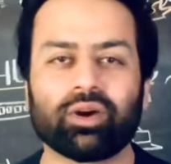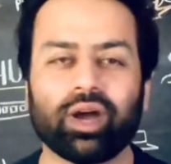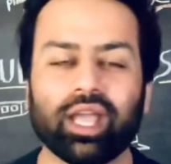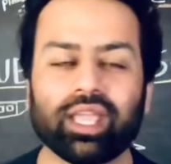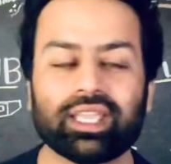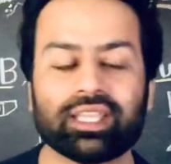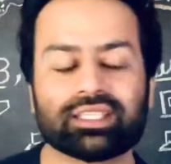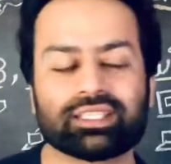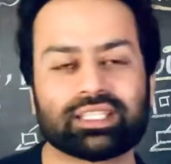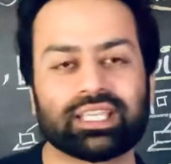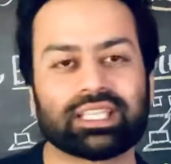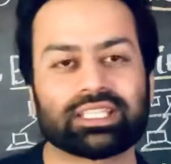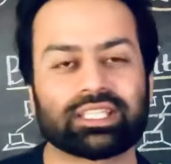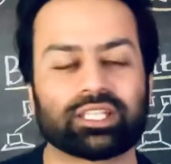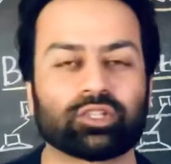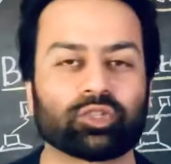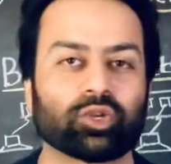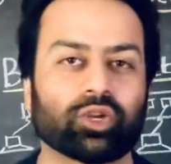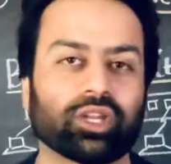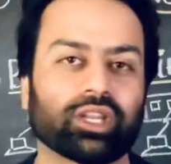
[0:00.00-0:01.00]
I can say it's a
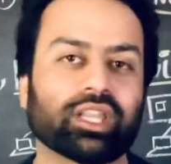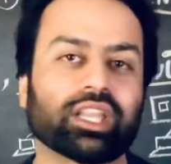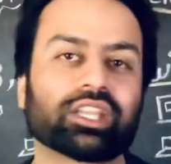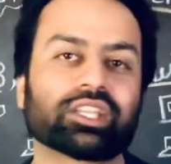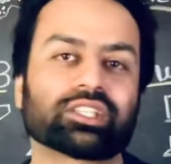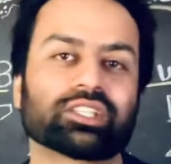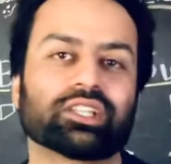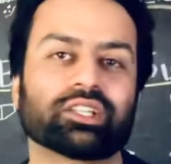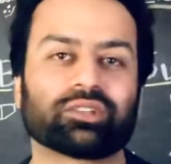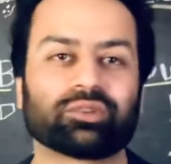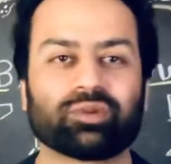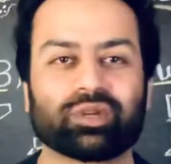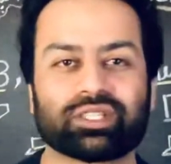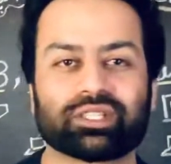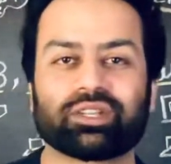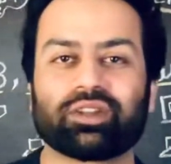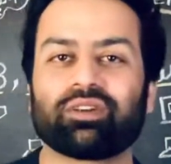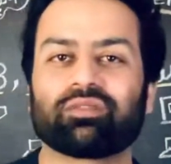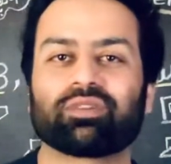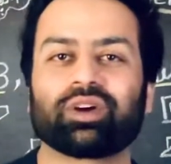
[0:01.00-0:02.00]
traditional
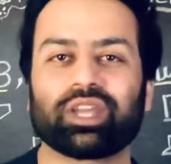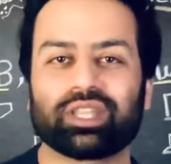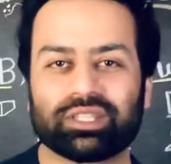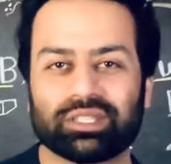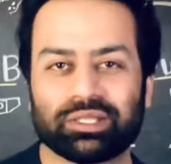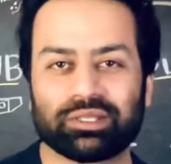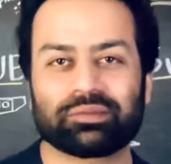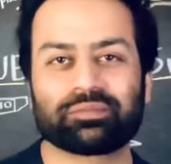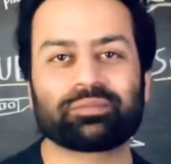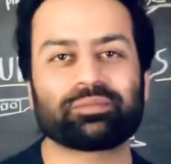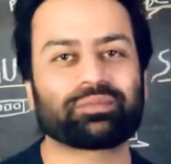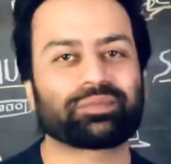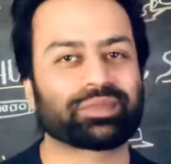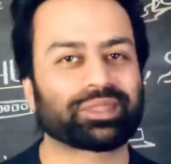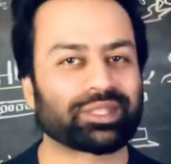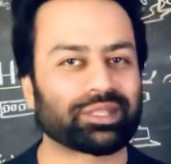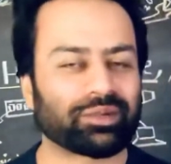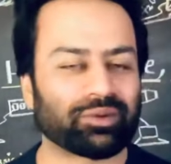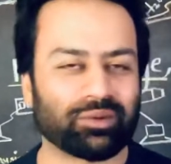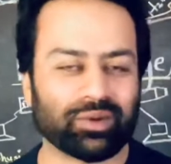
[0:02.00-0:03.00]
question of I T
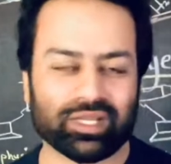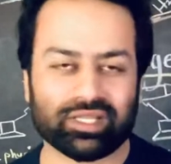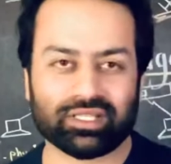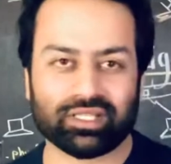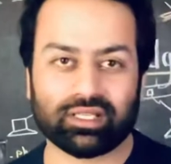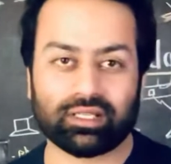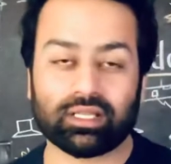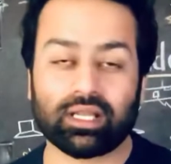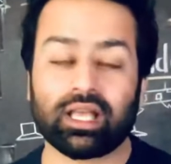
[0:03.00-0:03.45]
question.